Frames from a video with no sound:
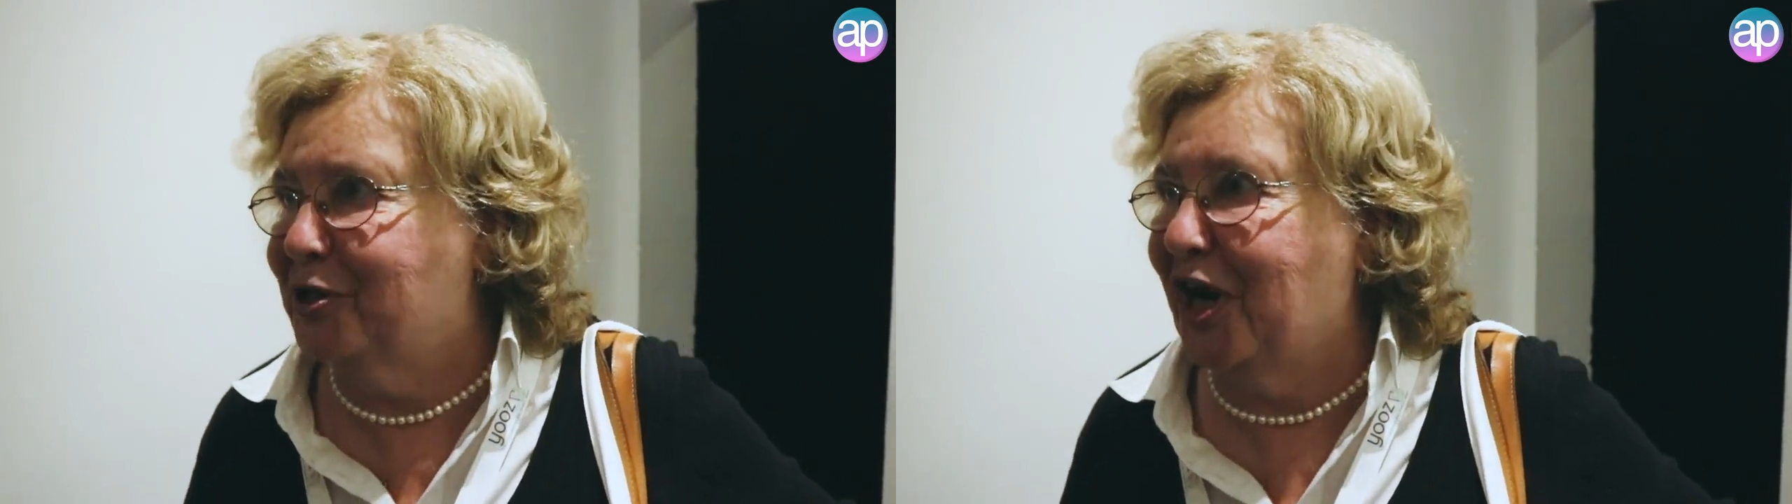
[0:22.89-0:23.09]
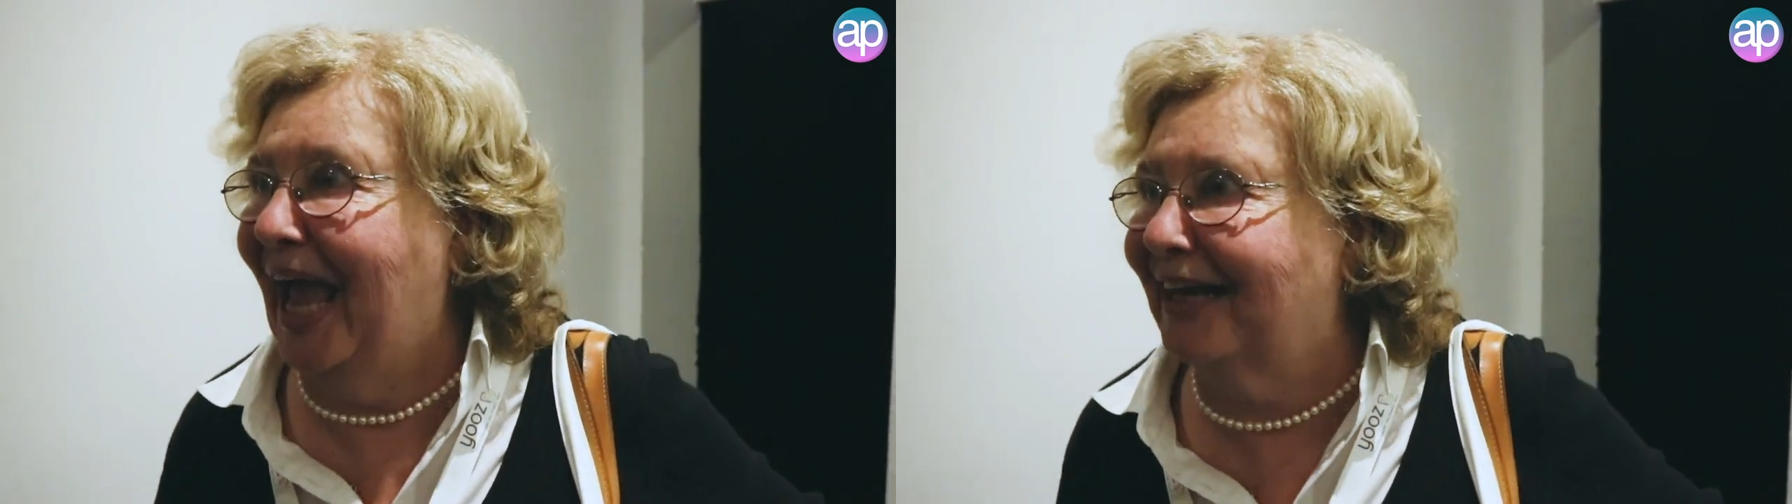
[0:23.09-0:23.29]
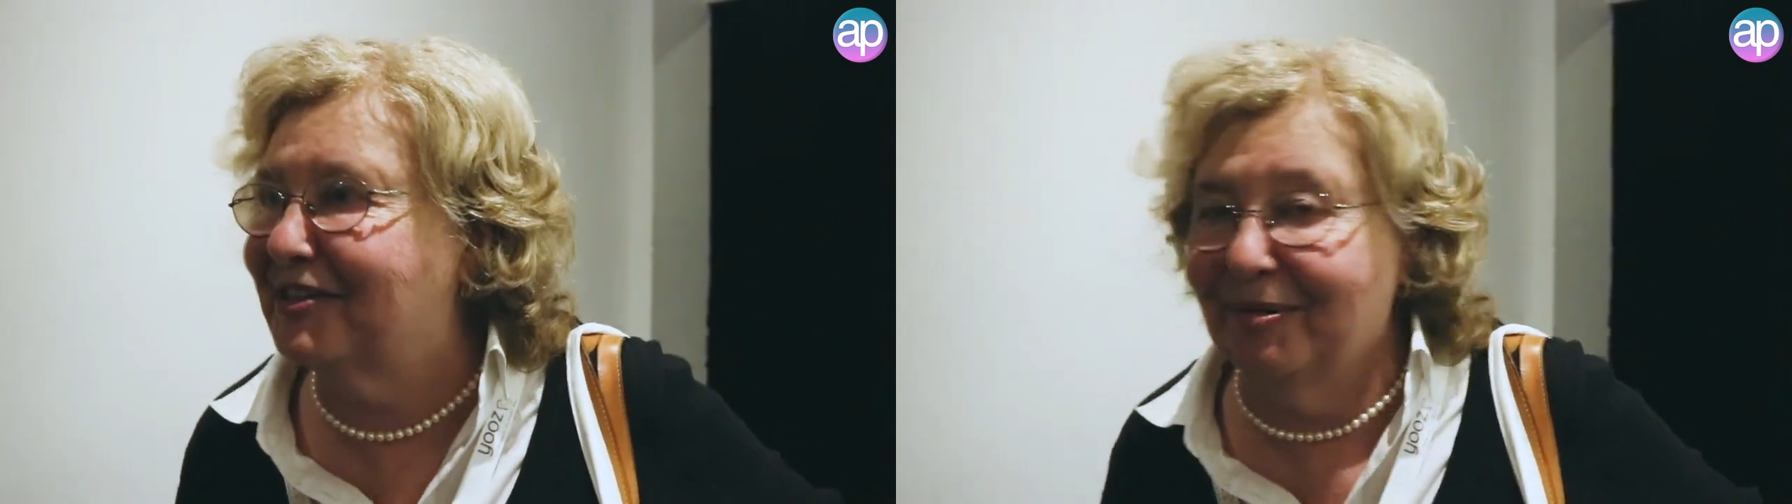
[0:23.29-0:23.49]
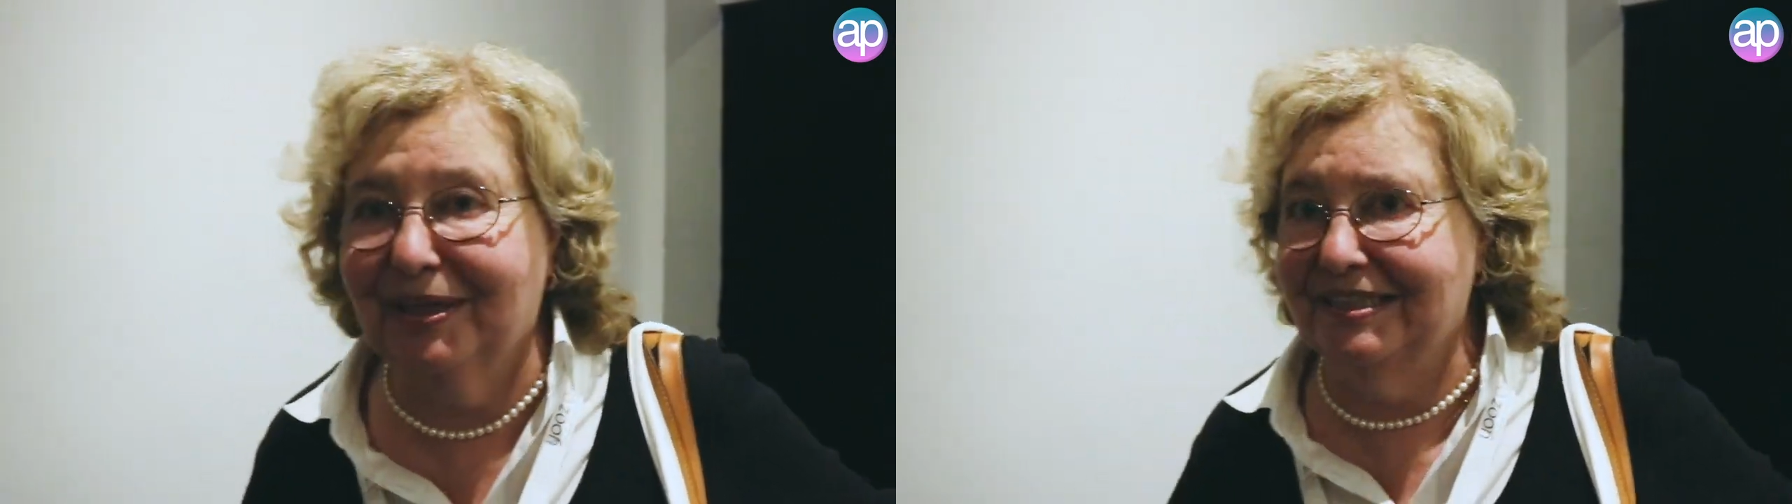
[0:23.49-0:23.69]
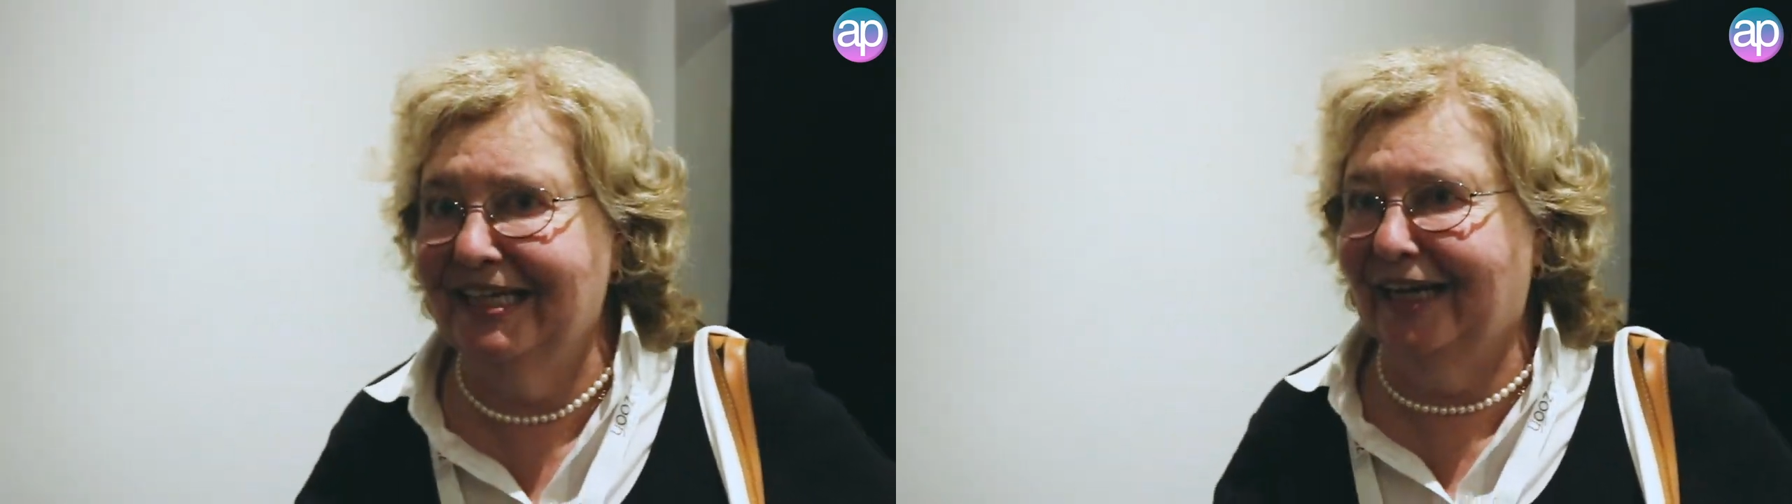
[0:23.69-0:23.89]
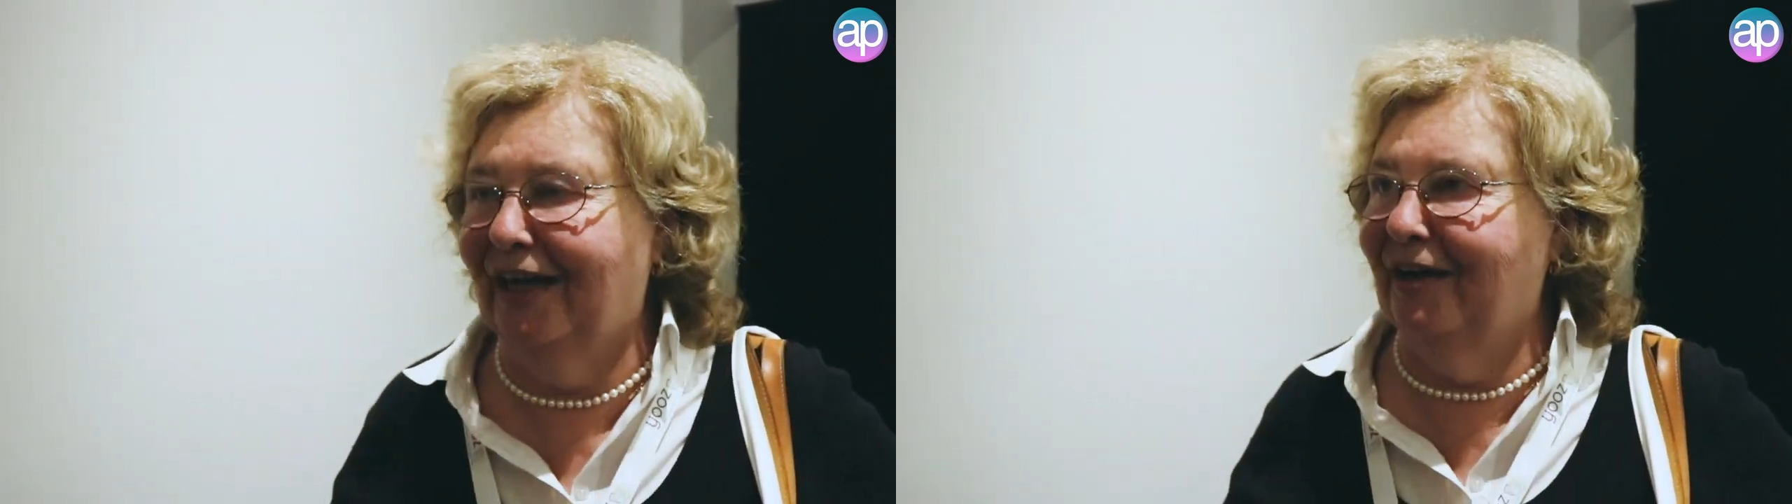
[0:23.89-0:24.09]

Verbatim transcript: checks. I'm going to take